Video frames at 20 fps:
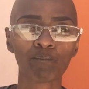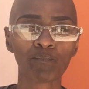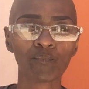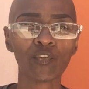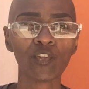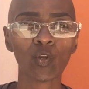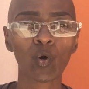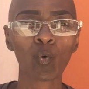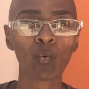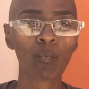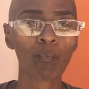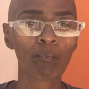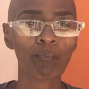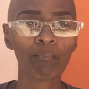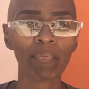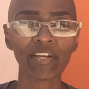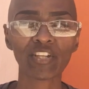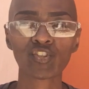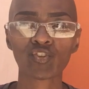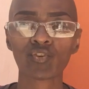you know,
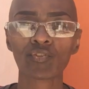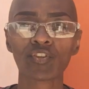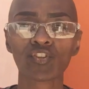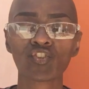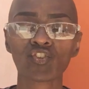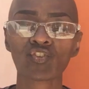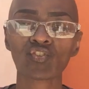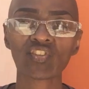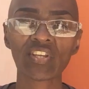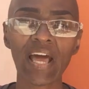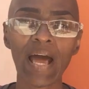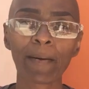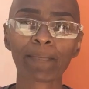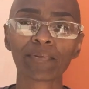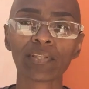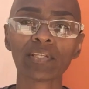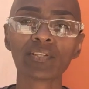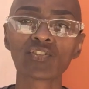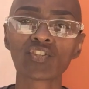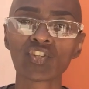make sure that you're
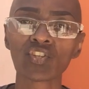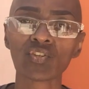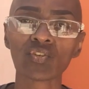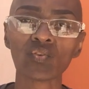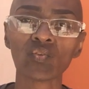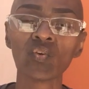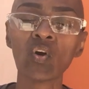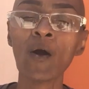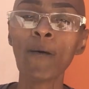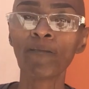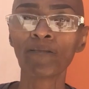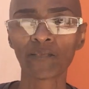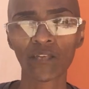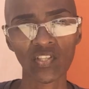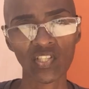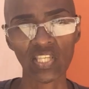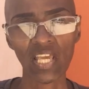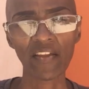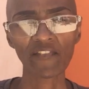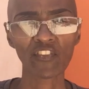tapped into
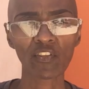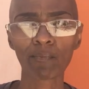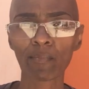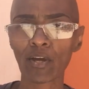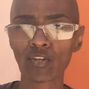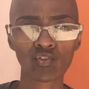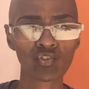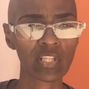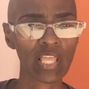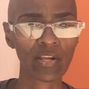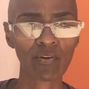the safety measures.